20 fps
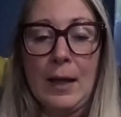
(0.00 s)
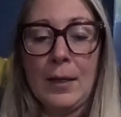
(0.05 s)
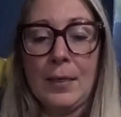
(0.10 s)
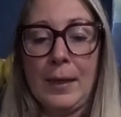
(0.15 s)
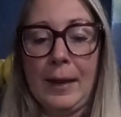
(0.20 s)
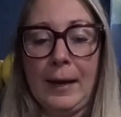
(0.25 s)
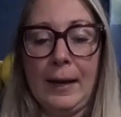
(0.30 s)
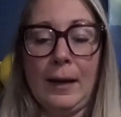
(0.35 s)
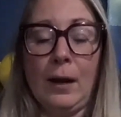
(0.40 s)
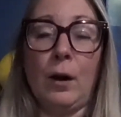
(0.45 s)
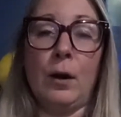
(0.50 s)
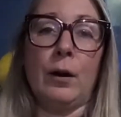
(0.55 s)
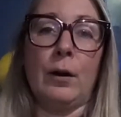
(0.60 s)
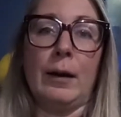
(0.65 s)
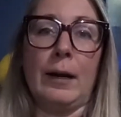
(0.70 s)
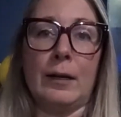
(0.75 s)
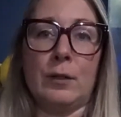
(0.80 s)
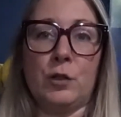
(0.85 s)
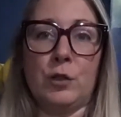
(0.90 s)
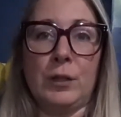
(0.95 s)
They are
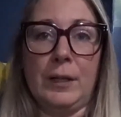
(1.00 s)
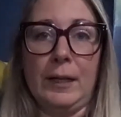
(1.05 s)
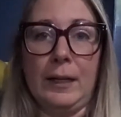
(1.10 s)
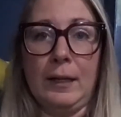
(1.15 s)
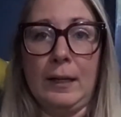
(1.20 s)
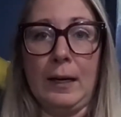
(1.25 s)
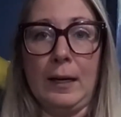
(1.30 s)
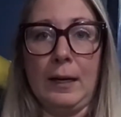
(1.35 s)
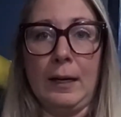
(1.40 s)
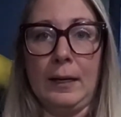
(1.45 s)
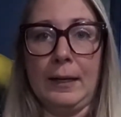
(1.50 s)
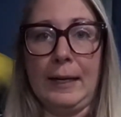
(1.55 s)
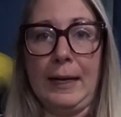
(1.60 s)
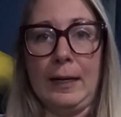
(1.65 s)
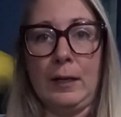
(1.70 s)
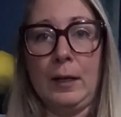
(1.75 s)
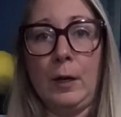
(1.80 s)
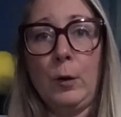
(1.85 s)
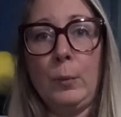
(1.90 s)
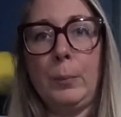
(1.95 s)
actually uh,
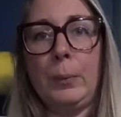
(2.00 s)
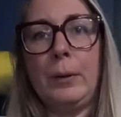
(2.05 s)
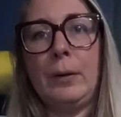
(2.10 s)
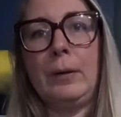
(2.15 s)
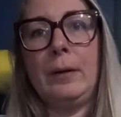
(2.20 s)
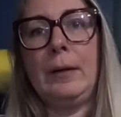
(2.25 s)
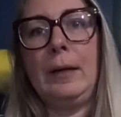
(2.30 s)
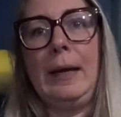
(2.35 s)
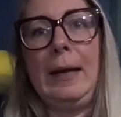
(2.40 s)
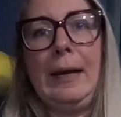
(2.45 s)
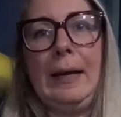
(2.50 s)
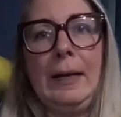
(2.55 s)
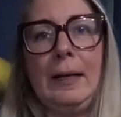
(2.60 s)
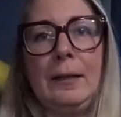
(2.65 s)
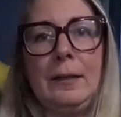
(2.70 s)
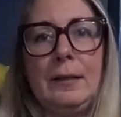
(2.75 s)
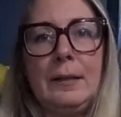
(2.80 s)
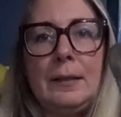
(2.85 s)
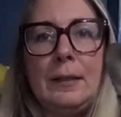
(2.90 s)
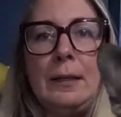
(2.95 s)
cantaloupe
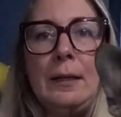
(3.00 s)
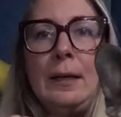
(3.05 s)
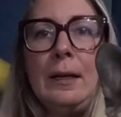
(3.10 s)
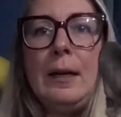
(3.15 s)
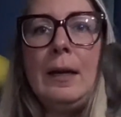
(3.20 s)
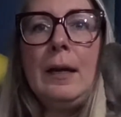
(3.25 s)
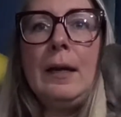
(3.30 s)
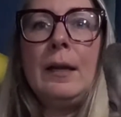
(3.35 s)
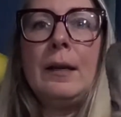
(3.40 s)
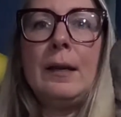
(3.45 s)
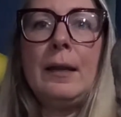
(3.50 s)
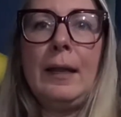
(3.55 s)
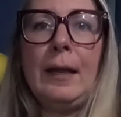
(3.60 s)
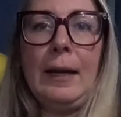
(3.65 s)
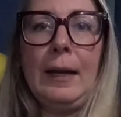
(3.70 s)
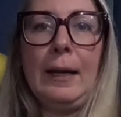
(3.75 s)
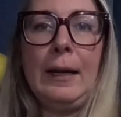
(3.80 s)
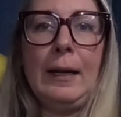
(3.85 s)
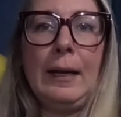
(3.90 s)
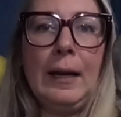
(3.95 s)
and
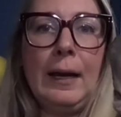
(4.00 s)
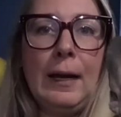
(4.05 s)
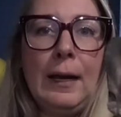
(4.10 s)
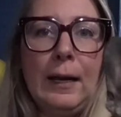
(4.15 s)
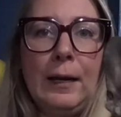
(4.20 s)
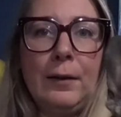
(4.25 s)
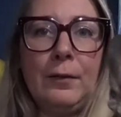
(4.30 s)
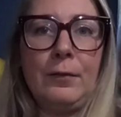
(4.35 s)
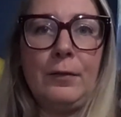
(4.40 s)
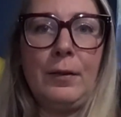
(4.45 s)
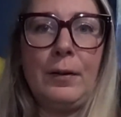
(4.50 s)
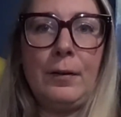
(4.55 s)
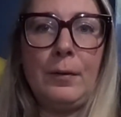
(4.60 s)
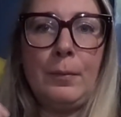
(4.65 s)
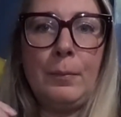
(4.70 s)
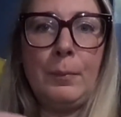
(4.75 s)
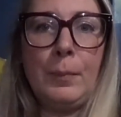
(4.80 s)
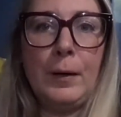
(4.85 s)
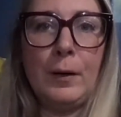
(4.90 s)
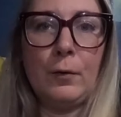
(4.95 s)
they have
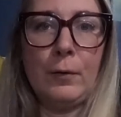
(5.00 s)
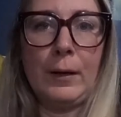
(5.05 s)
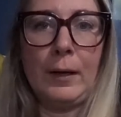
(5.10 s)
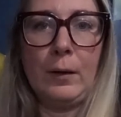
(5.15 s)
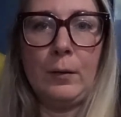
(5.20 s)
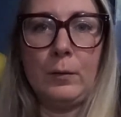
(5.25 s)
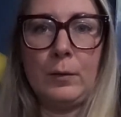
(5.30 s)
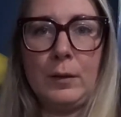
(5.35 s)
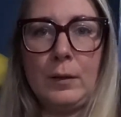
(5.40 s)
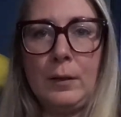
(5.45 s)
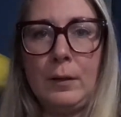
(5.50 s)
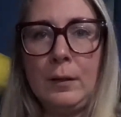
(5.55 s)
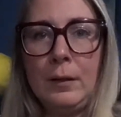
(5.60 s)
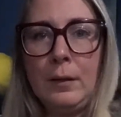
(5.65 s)
been around